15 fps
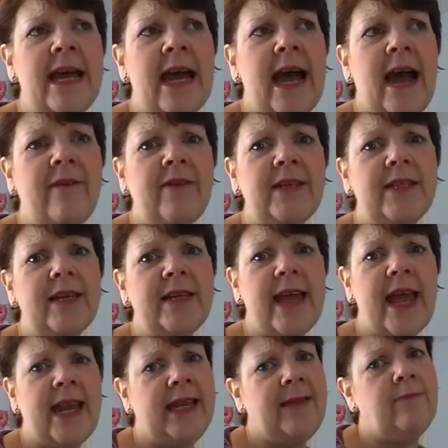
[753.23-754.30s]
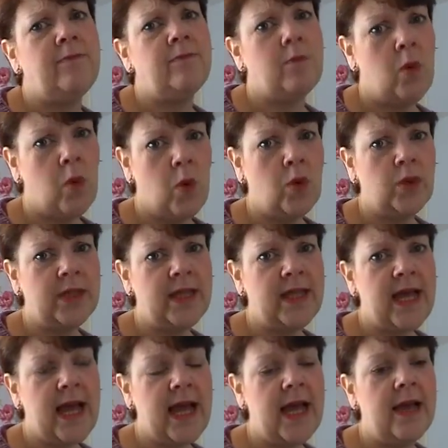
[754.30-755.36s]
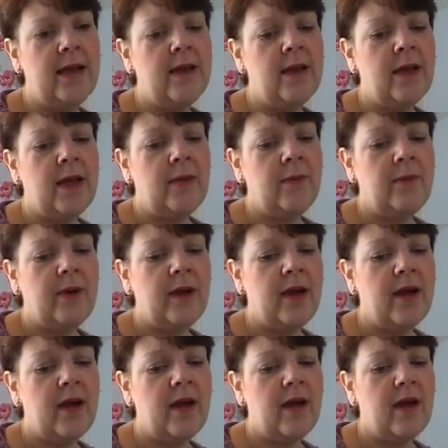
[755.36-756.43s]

Haven't done any more to that, but